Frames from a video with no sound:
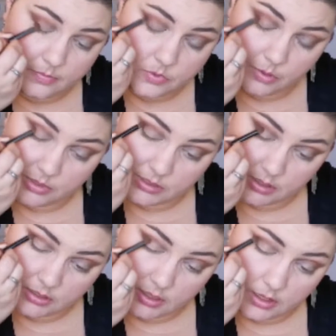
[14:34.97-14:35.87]
So I'm just
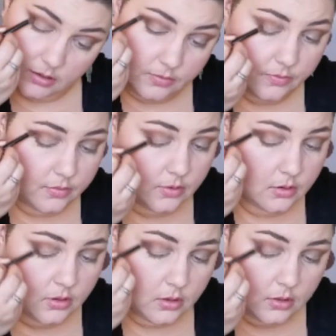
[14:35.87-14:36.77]
going to kind of
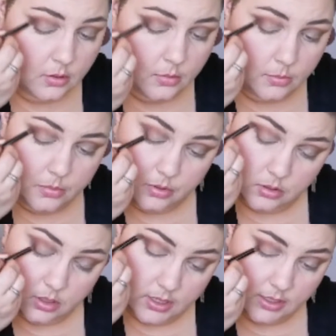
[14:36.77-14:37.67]

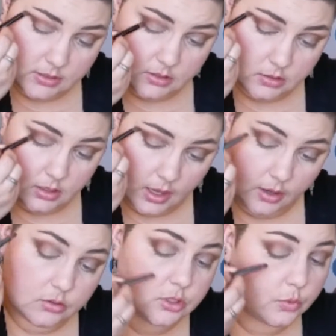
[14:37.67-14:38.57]
pull it
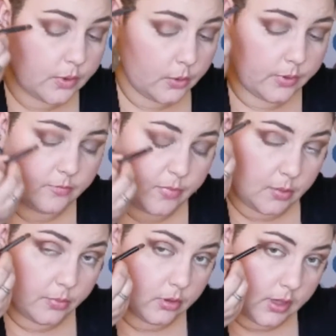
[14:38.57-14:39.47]
out to where we've
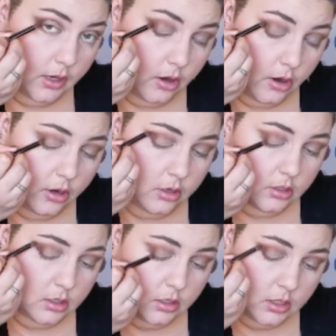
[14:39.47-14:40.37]
been pulling our
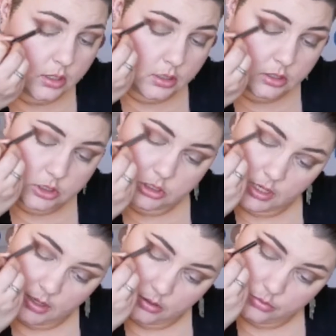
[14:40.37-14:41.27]

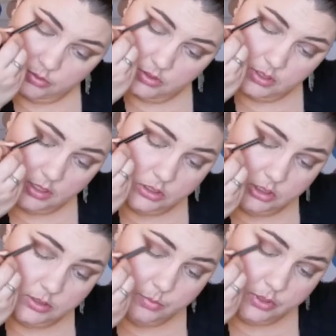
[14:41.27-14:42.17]
shadows and
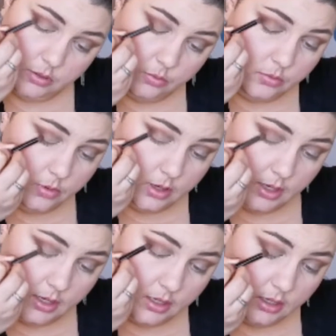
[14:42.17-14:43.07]
just put it
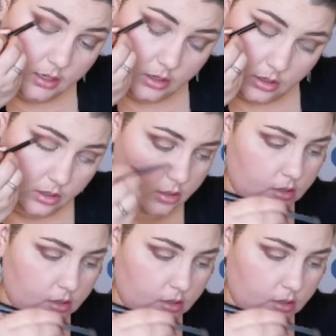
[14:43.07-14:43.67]
right here.